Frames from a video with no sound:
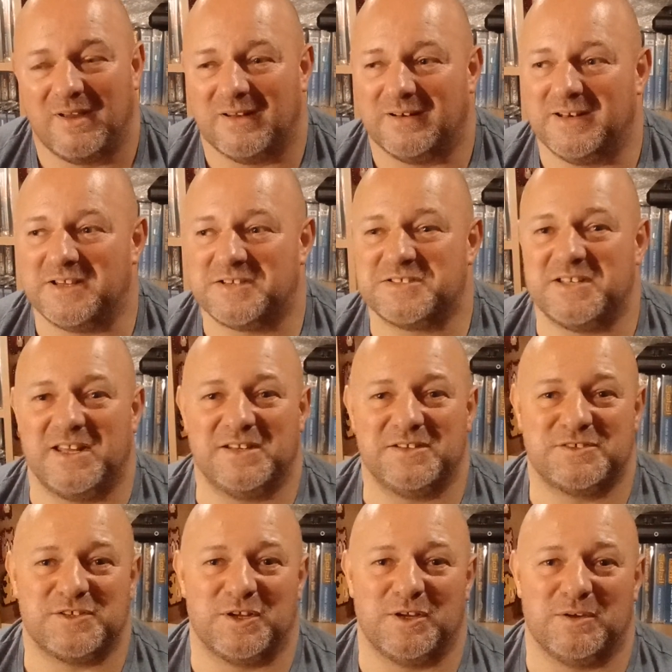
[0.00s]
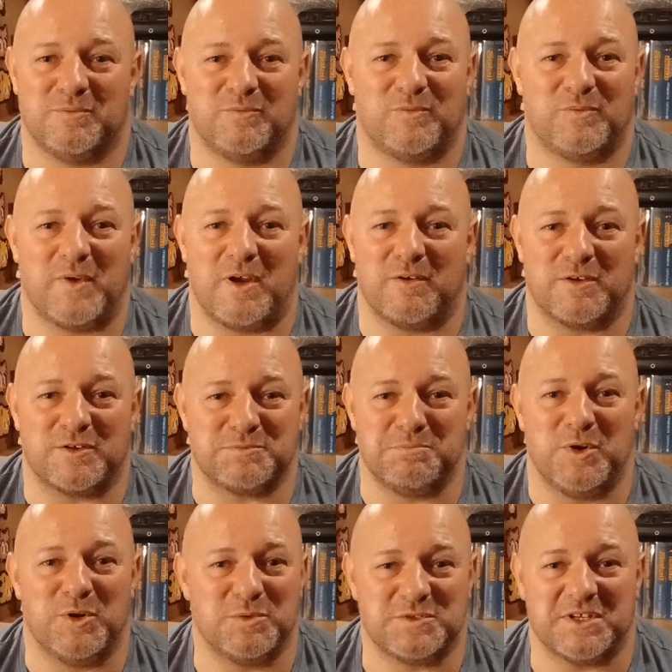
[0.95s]
listening to various
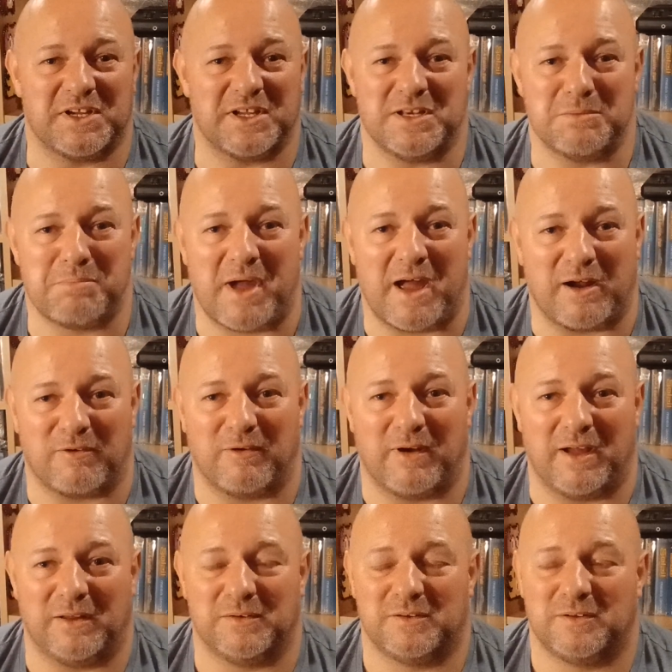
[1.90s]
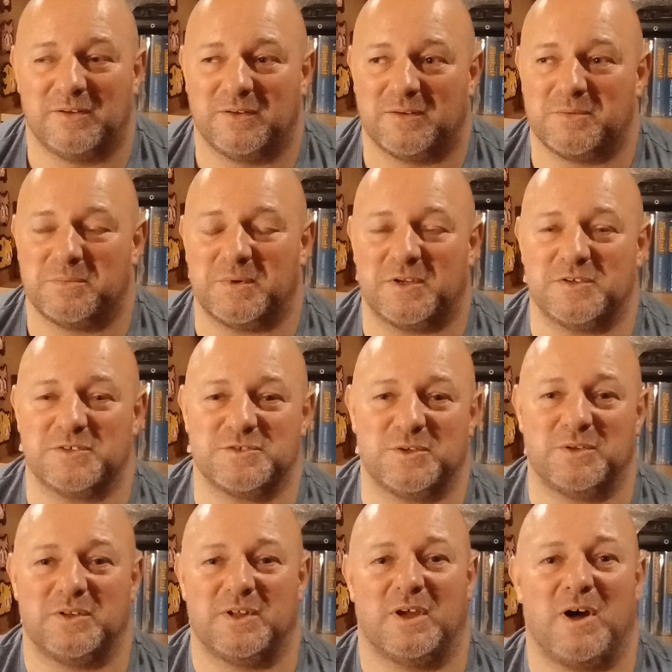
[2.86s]
music in the background, because
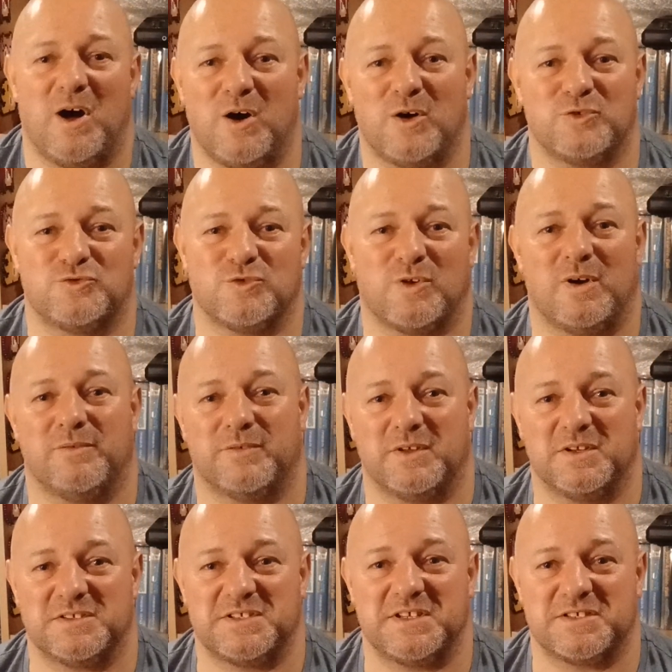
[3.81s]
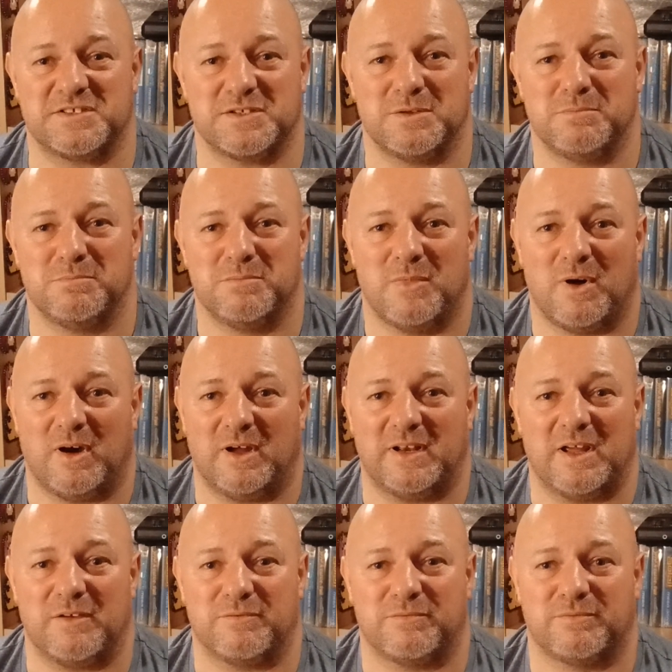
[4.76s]
on the hard drive of the system, I'd
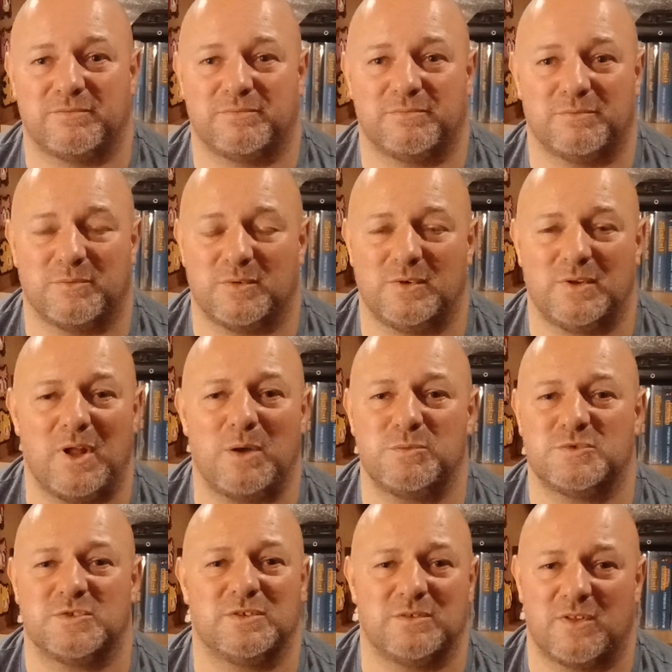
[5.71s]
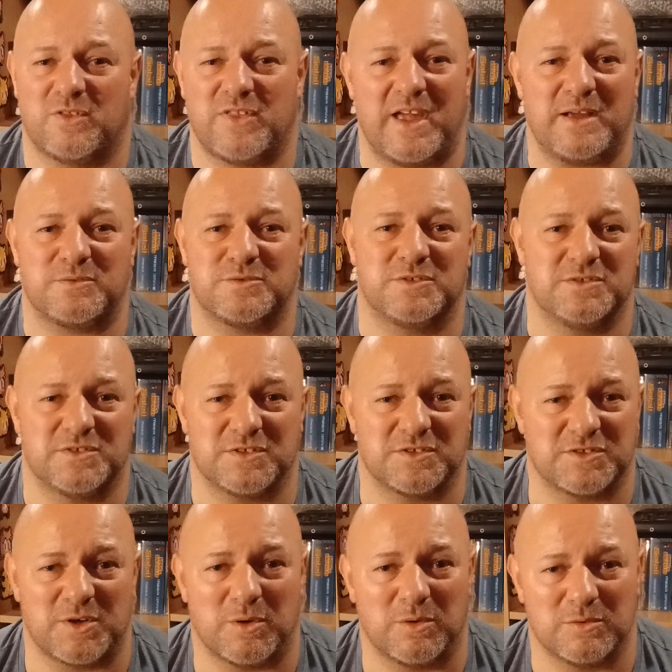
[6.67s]
have loads and thousands of
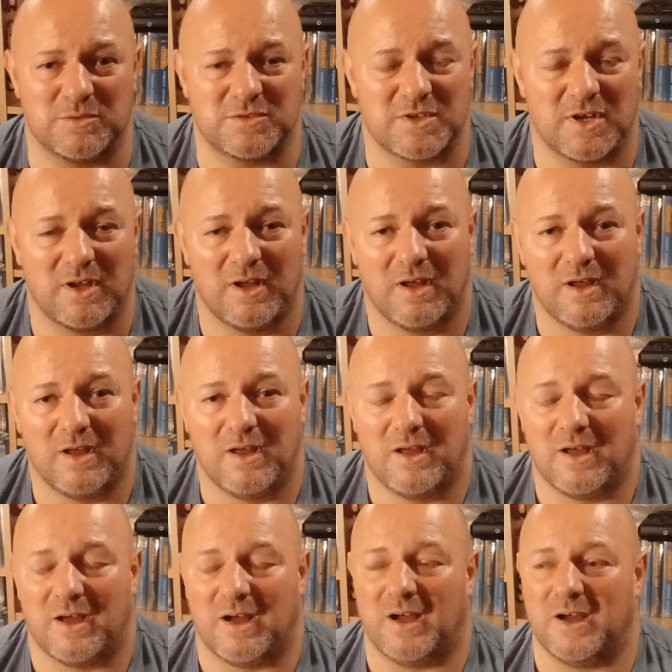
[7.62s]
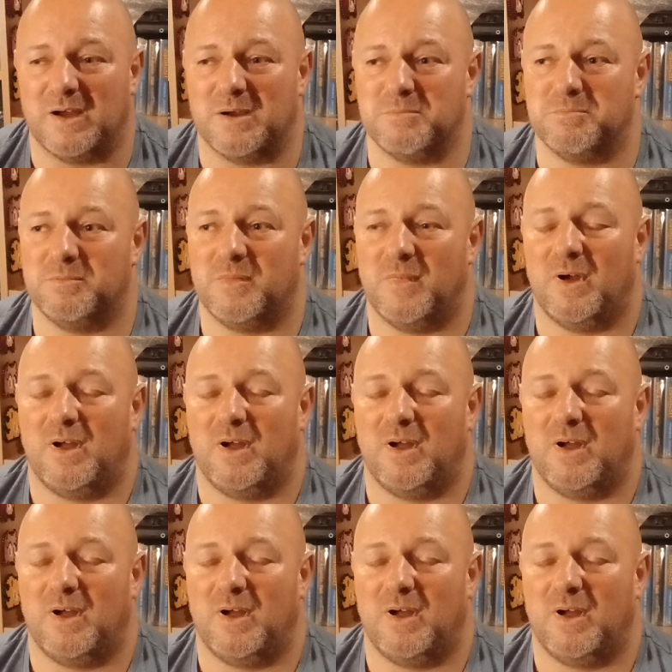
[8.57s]
songs. Um,